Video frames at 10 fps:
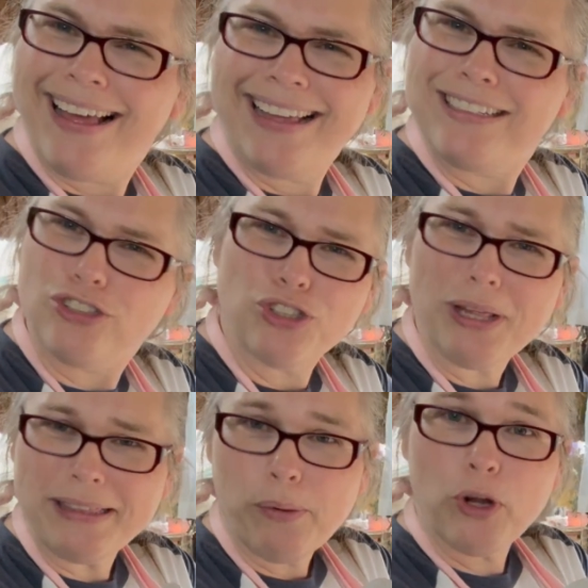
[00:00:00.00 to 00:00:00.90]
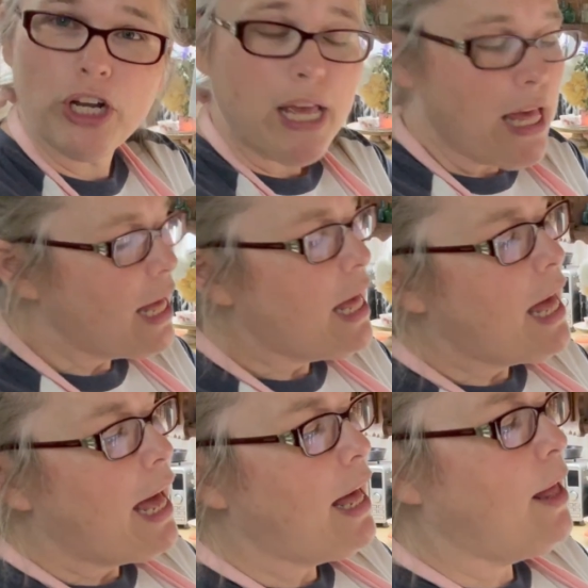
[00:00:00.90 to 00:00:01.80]
Did you like that word?
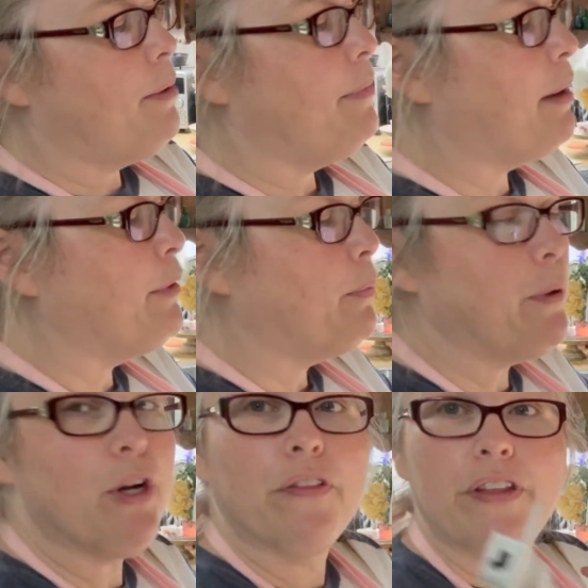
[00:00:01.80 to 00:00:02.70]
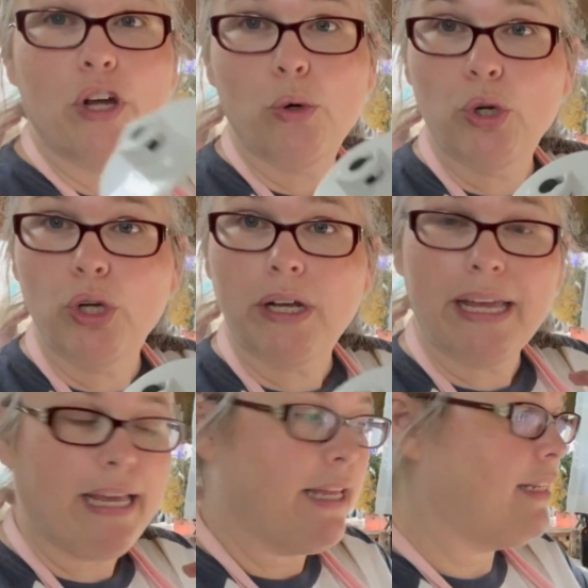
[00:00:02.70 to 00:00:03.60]
I'm gonna put on the dough hook
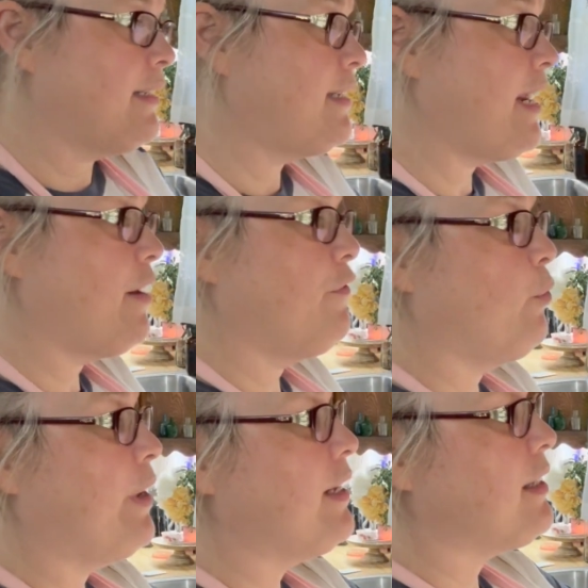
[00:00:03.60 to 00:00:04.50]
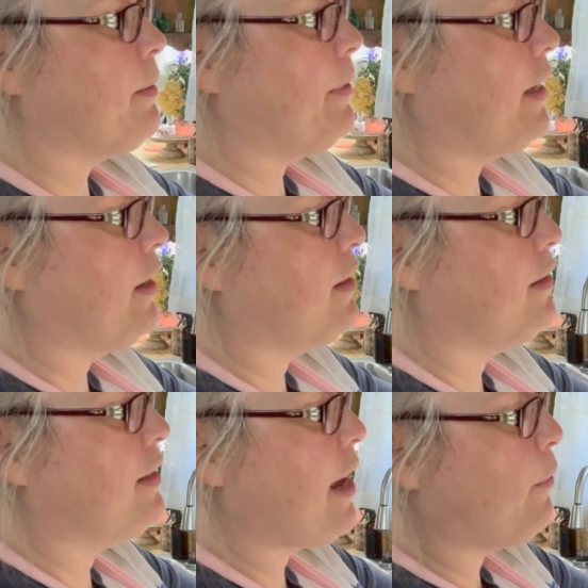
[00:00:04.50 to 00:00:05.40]
instead of the whisk because
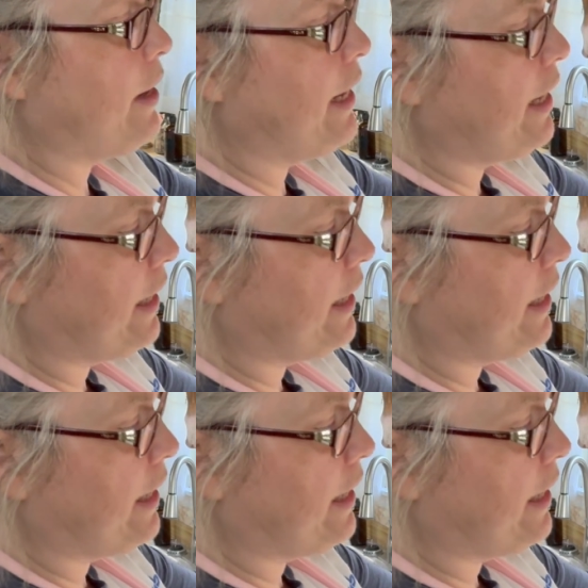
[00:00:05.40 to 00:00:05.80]
that way it